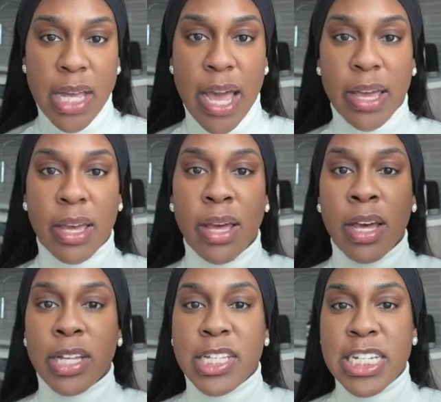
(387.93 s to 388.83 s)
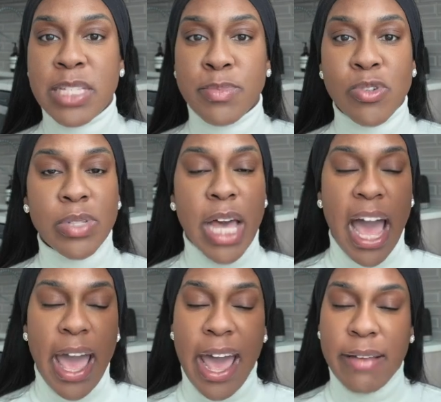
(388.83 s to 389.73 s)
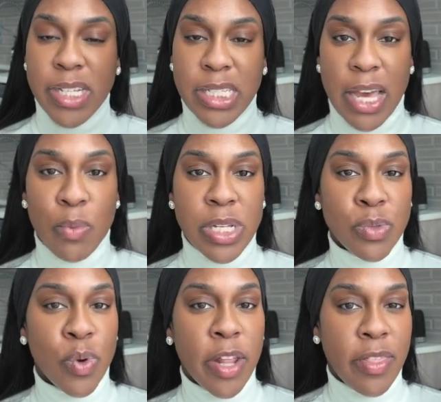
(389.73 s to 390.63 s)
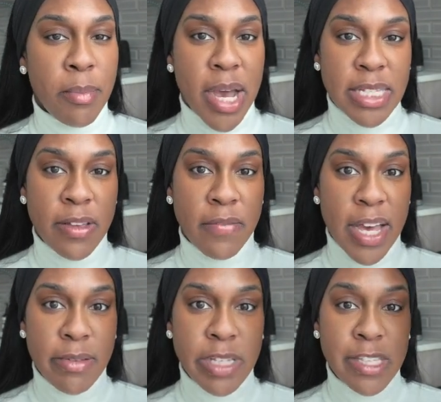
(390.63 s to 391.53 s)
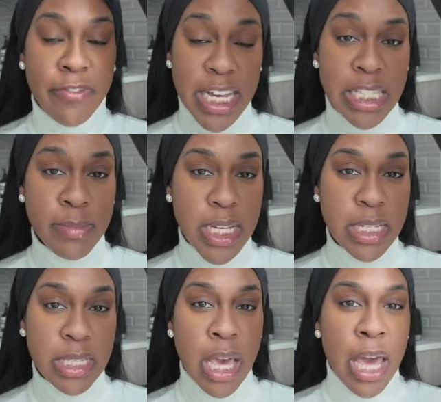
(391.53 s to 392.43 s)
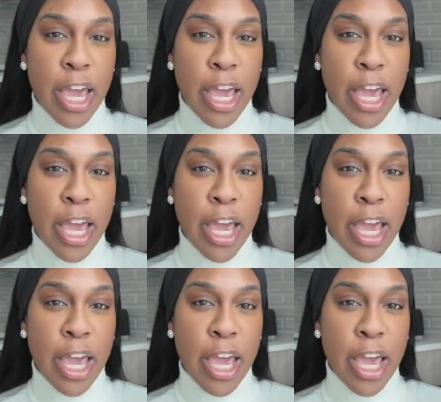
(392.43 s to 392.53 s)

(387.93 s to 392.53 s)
Like these boots, I have to say, was one of the best investments.